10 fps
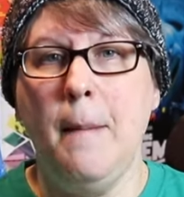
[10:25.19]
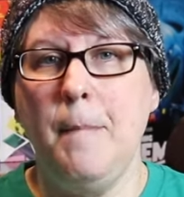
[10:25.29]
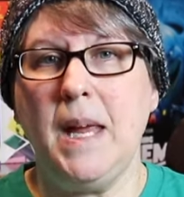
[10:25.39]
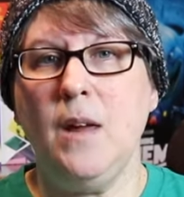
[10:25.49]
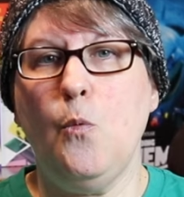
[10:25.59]

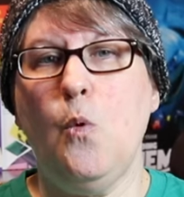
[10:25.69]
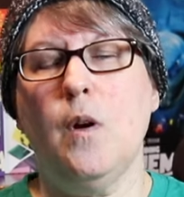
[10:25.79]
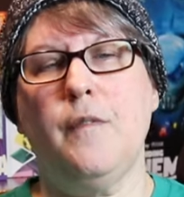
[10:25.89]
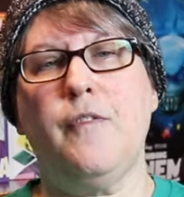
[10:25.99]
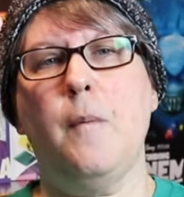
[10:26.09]
Micky
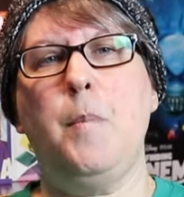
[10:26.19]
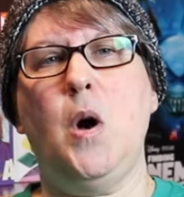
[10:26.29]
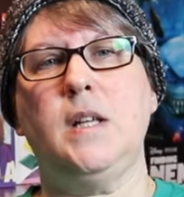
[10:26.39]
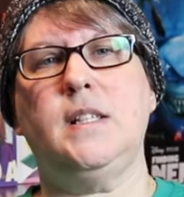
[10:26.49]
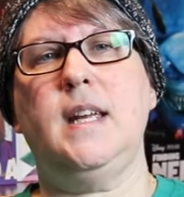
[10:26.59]
Ward from
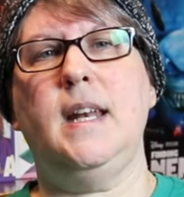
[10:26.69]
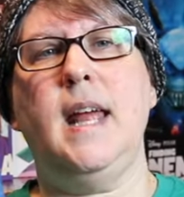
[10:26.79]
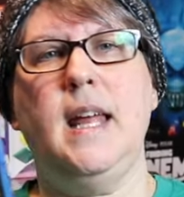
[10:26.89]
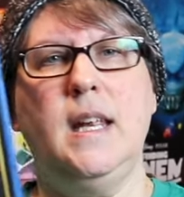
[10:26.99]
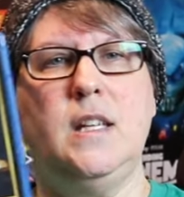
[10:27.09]
Boston
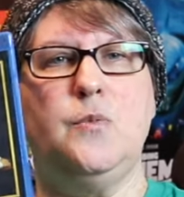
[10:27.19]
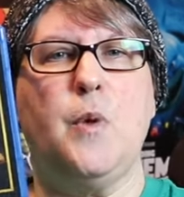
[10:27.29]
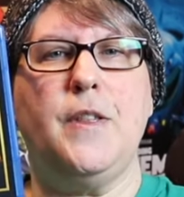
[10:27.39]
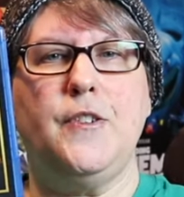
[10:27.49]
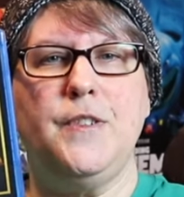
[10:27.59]
and his
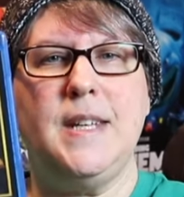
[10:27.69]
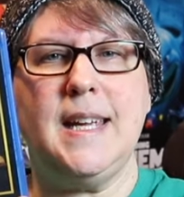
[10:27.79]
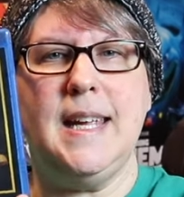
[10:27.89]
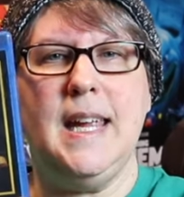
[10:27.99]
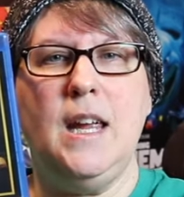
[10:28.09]
brother
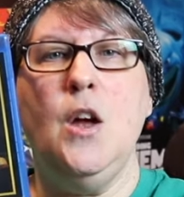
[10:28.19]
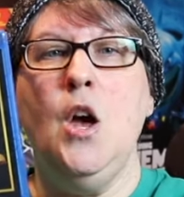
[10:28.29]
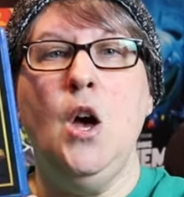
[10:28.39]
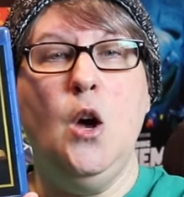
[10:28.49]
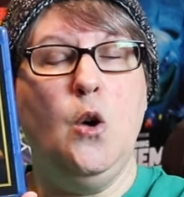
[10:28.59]
Dickie.
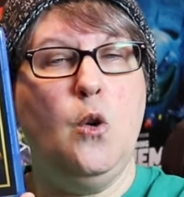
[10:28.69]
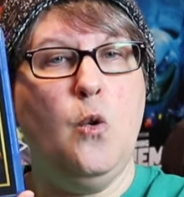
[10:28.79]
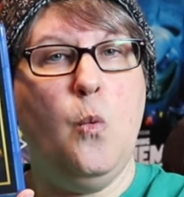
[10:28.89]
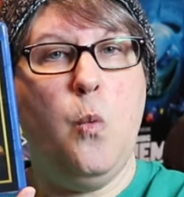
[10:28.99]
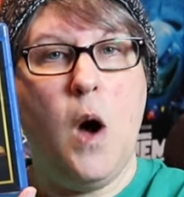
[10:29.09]

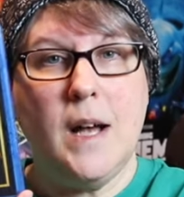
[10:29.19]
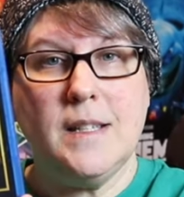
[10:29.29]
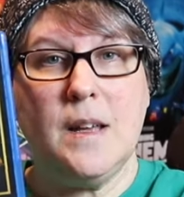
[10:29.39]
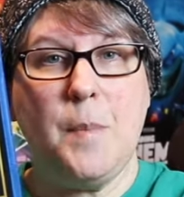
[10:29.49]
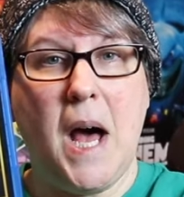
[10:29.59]
Who
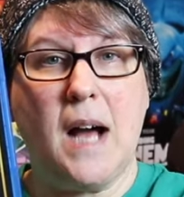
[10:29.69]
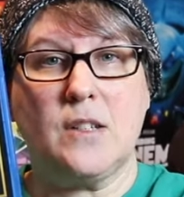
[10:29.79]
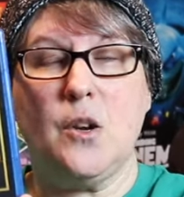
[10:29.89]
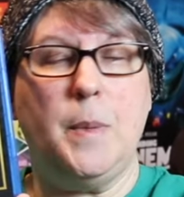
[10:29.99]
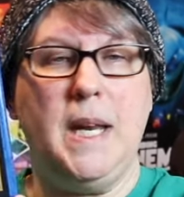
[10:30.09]
was a
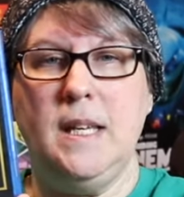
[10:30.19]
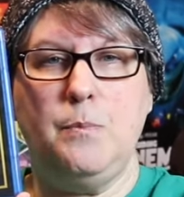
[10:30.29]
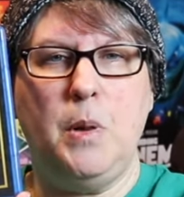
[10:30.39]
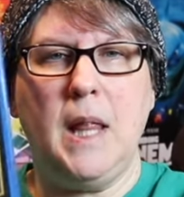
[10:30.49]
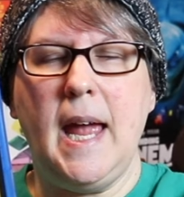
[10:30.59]
boxer, but he's
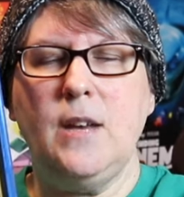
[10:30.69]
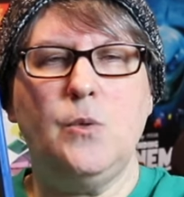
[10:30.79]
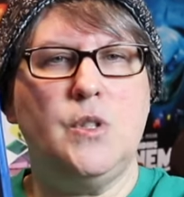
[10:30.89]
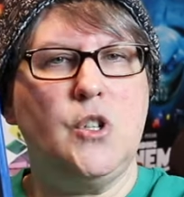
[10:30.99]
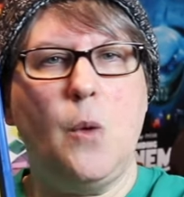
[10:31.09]
plagued
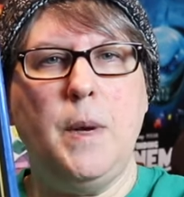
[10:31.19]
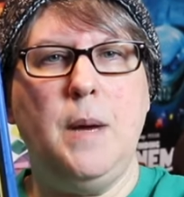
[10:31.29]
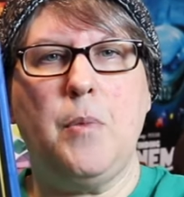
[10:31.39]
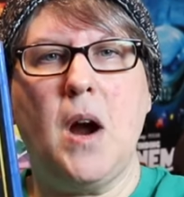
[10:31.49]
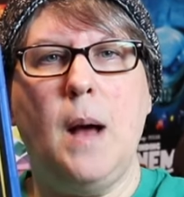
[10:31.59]
with so
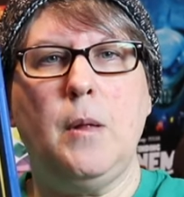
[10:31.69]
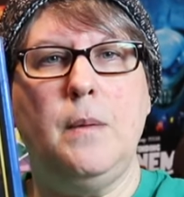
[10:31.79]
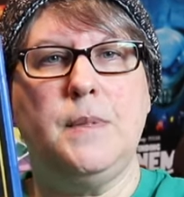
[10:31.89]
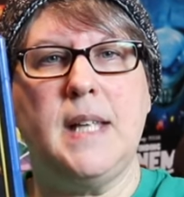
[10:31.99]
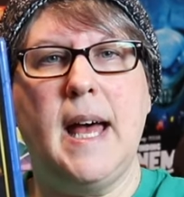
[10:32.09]
many
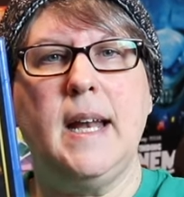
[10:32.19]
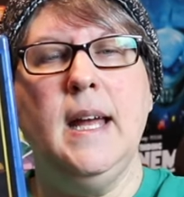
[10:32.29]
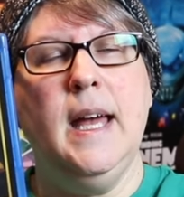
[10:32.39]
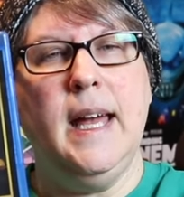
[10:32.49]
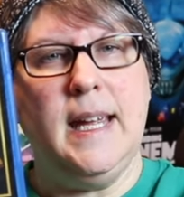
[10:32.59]
problems that
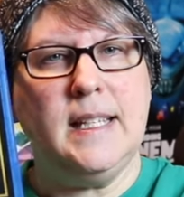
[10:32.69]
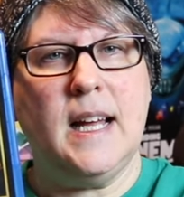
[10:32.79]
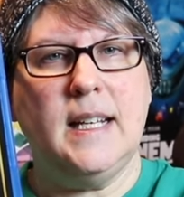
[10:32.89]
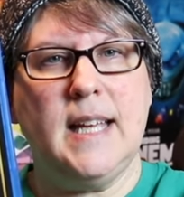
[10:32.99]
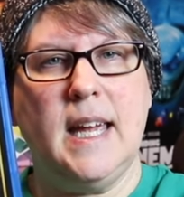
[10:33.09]
he's
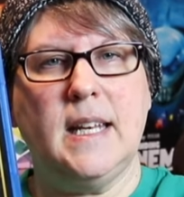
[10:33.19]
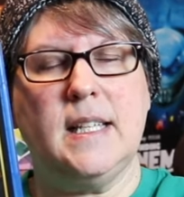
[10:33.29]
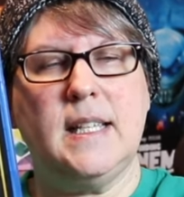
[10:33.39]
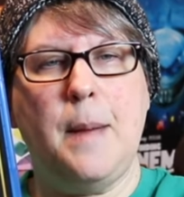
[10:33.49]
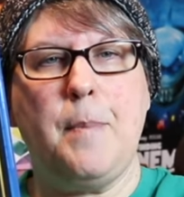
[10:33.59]
kind of taken a
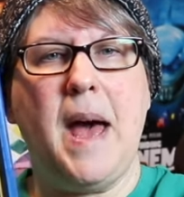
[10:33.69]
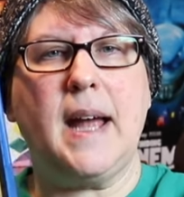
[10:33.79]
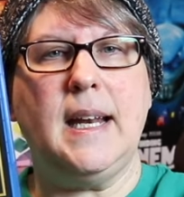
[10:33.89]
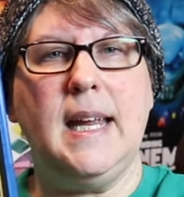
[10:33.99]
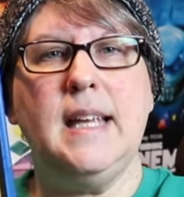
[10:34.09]
step
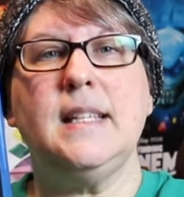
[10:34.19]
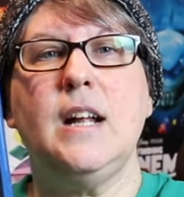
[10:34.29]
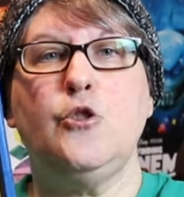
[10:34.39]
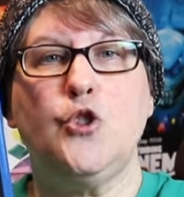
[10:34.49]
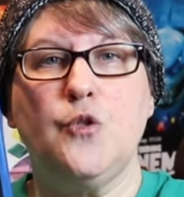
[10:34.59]
back and he is
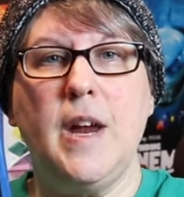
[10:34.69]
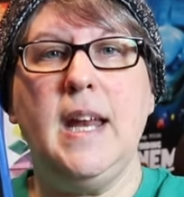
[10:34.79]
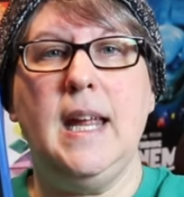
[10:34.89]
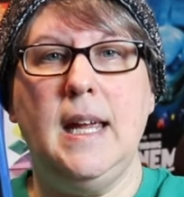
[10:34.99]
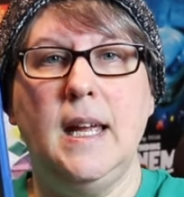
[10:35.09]
now
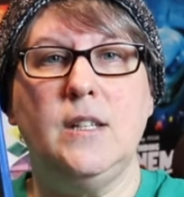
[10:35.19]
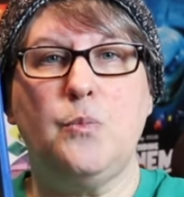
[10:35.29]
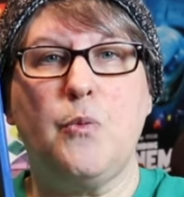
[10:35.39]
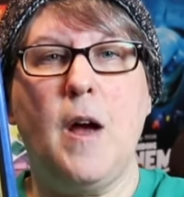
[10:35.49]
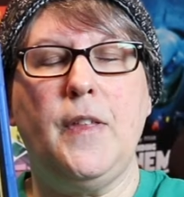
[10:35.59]
training his
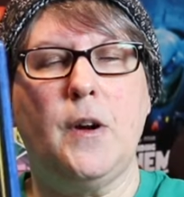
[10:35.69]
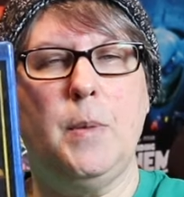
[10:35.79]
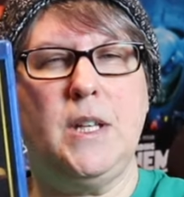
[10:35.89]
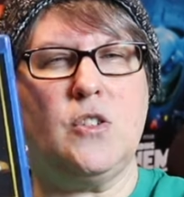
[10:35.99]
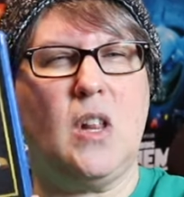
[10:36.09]
brother.
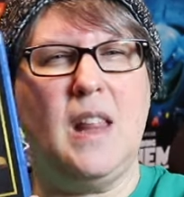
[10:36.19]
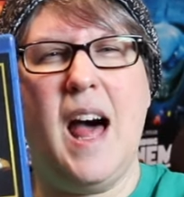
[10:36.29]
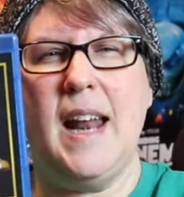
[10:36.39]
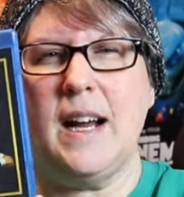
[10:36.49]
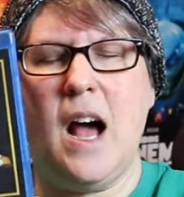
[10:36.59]
But there's a
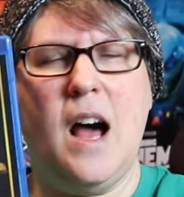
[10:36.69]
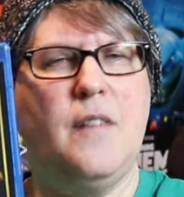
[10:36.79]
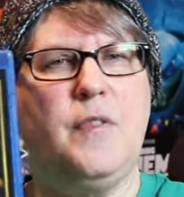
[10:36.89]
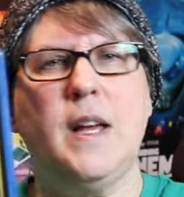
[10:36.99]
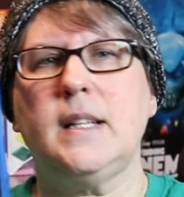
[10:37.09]
lot of
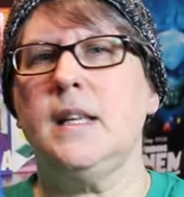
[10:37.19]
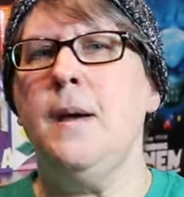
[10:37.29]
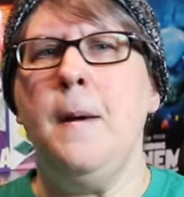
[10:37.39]
conflicts,